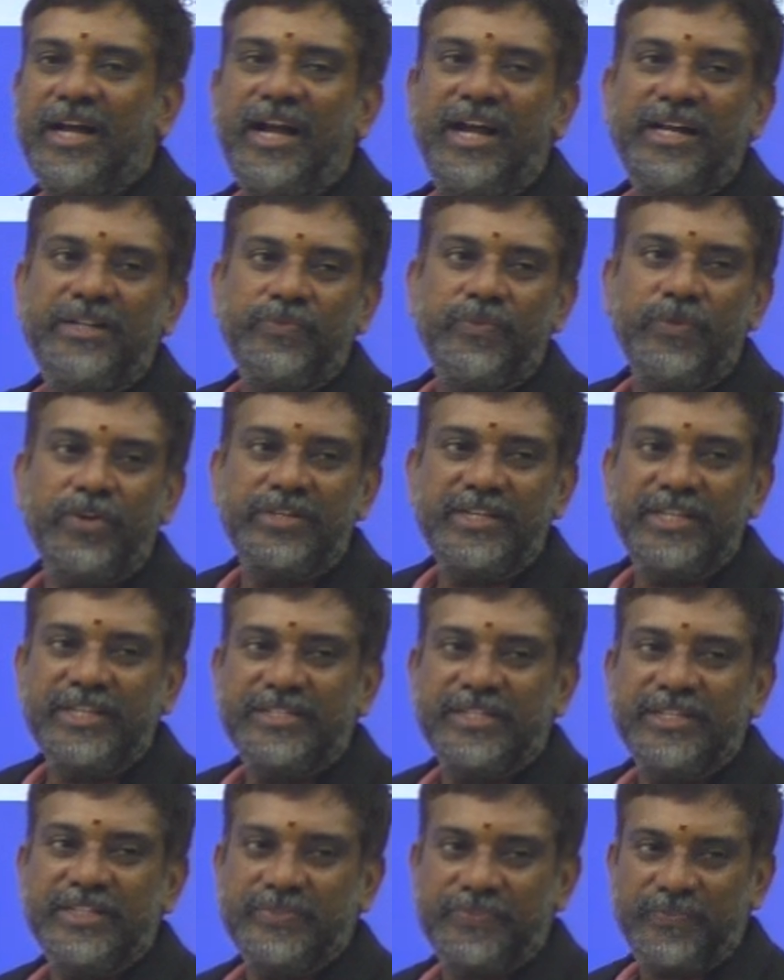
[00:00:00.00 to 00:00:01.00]
and what
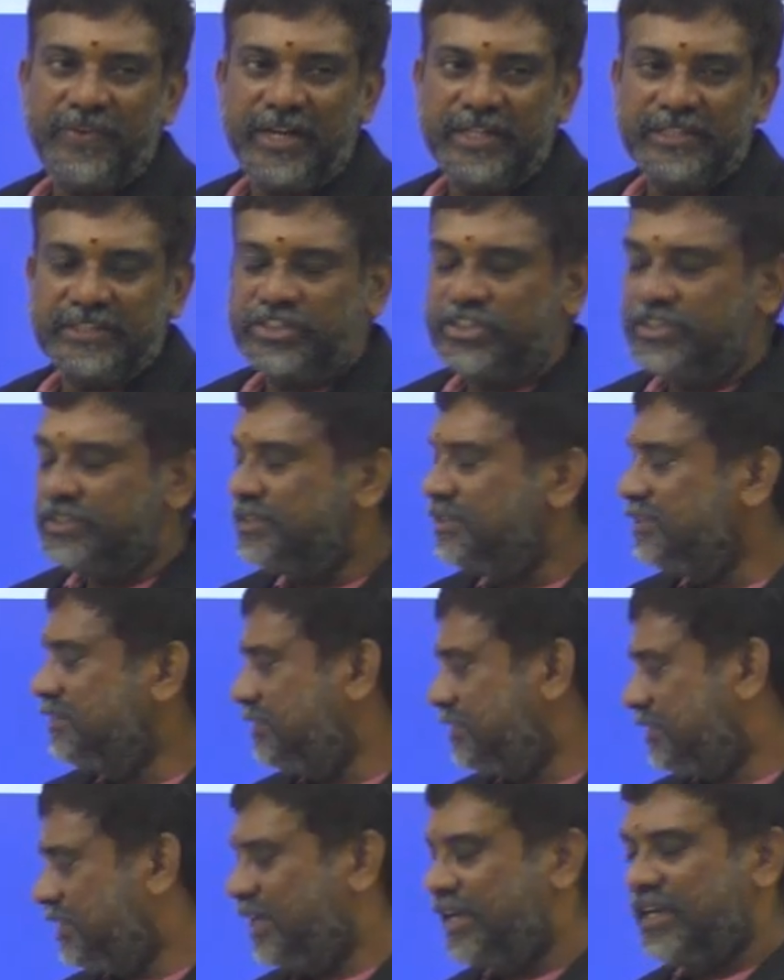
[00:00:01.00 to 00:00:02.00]
is its function?
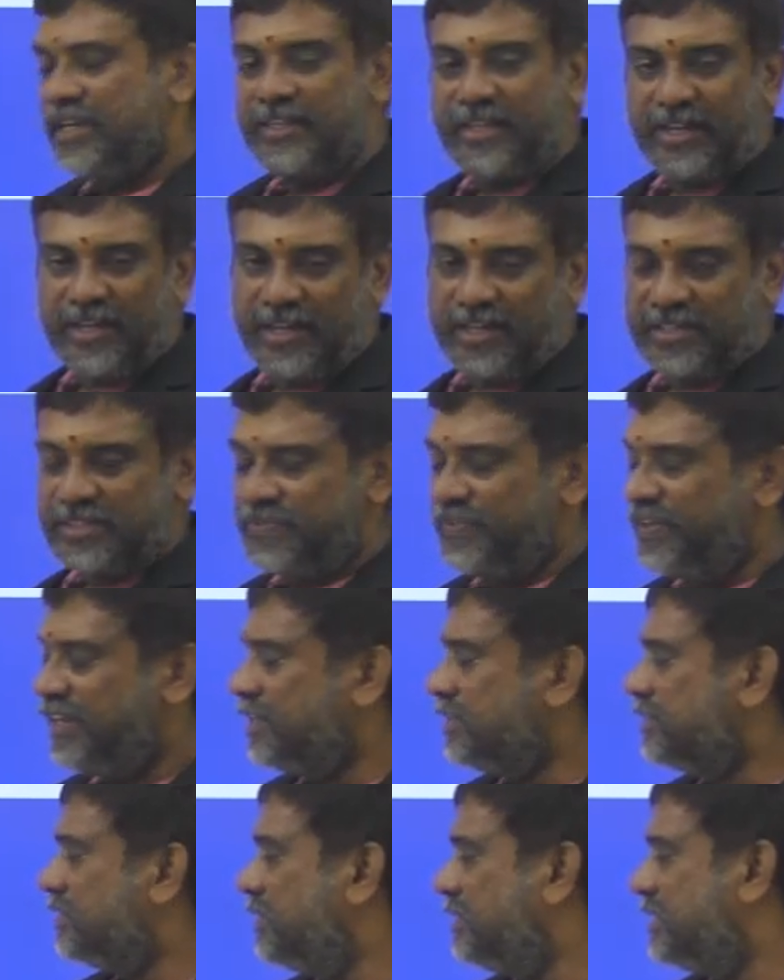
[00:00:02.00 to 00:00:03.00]
At the last we
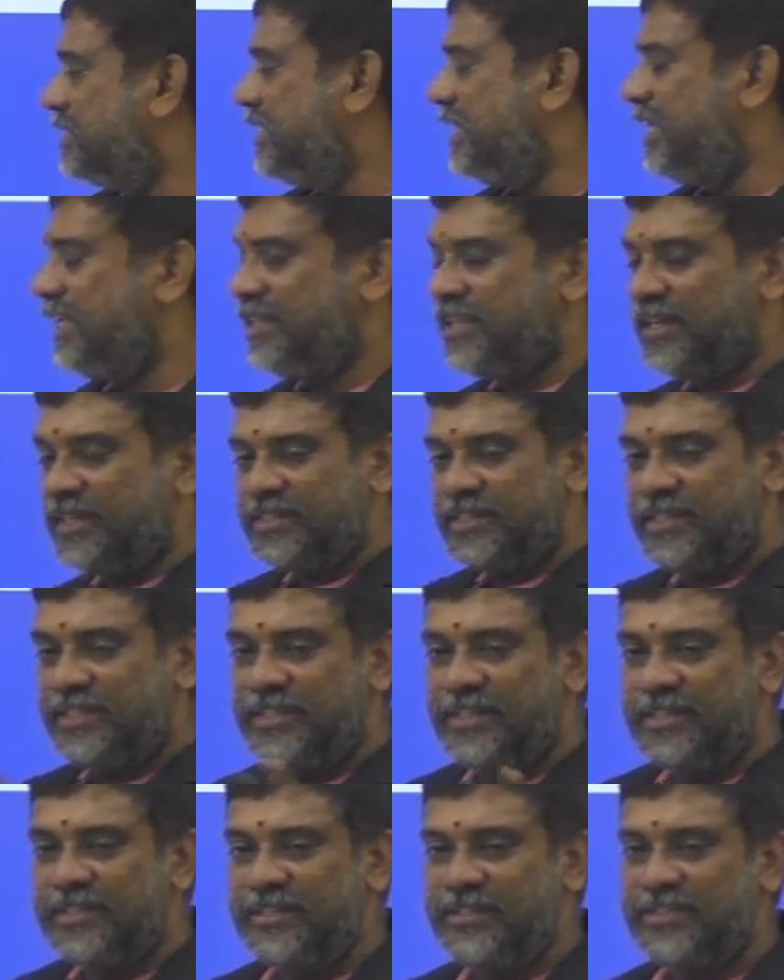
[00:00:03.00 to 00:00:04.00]
could see that in
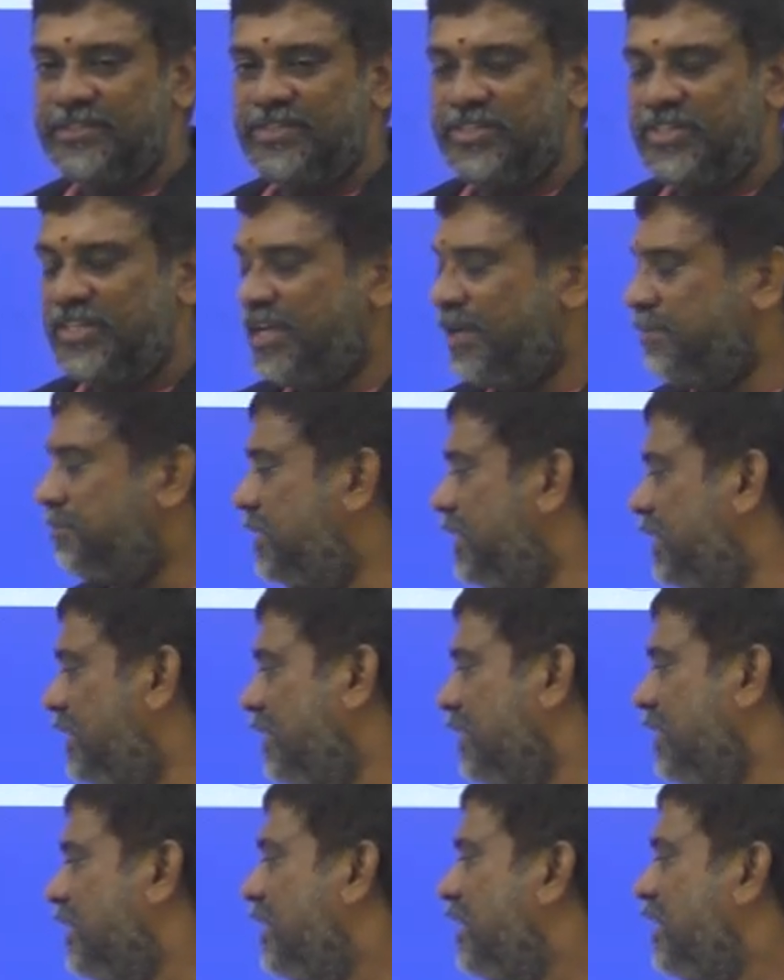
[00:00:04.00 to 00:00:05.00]
the table.
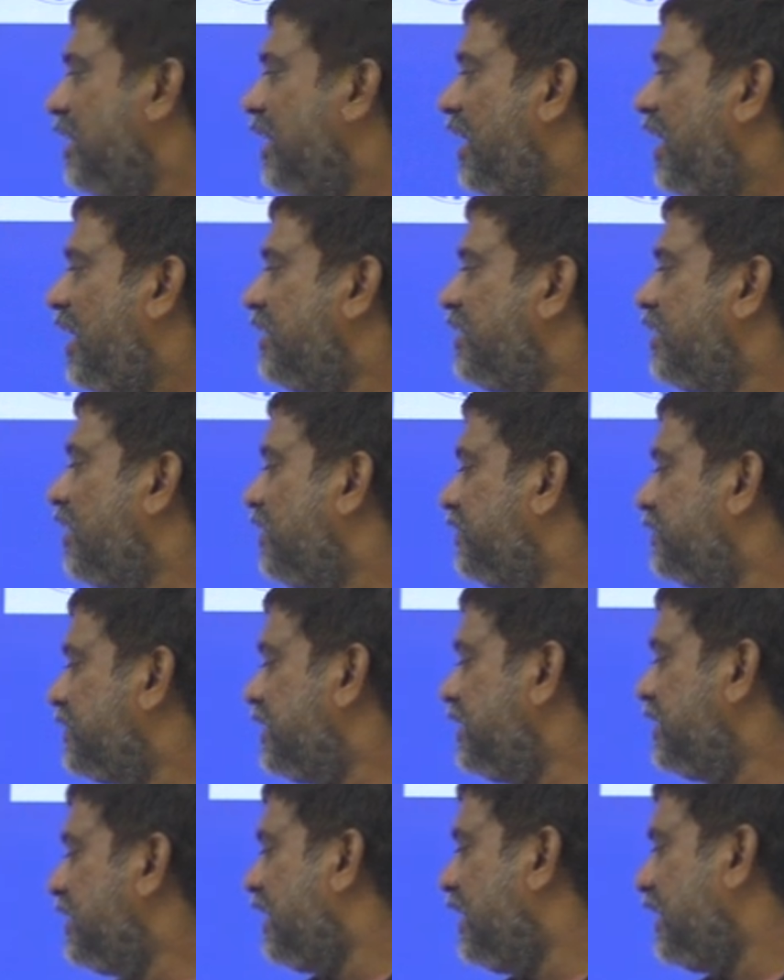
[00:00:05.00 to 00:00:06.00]
And
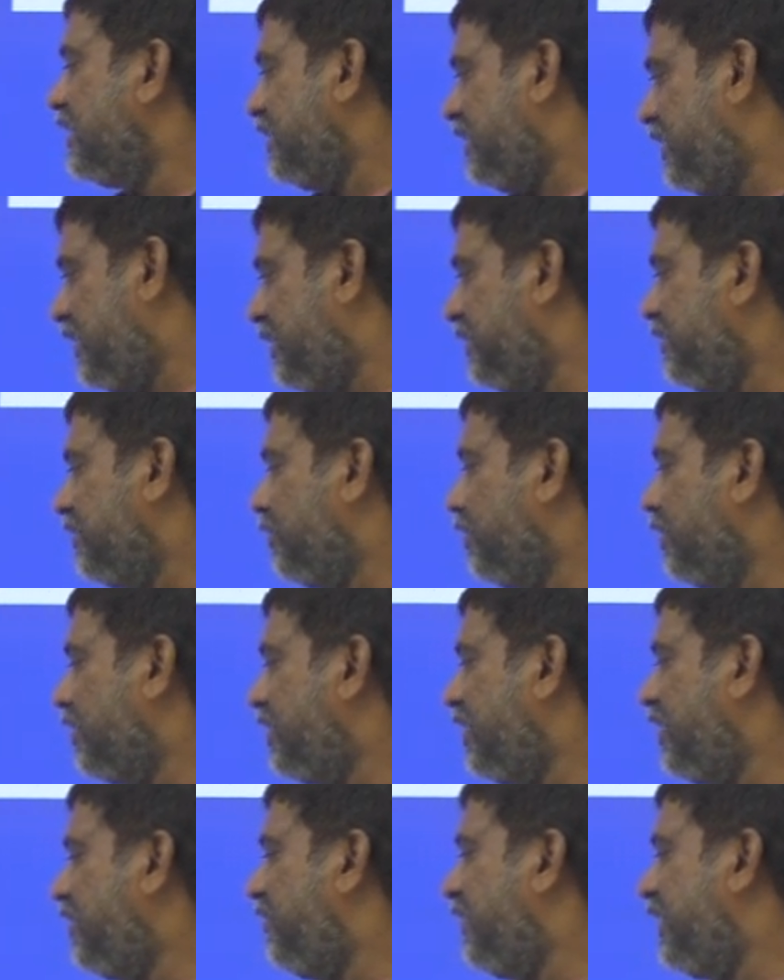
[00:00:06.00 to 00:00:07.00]
after that, what
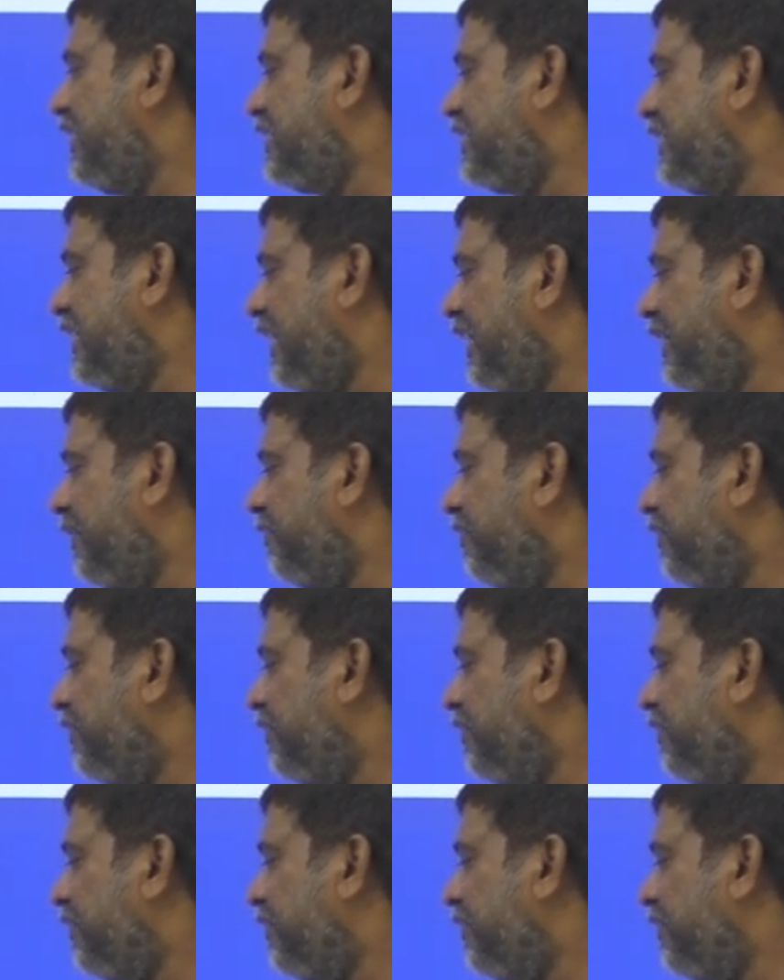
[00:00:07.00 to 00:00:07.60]
did we see?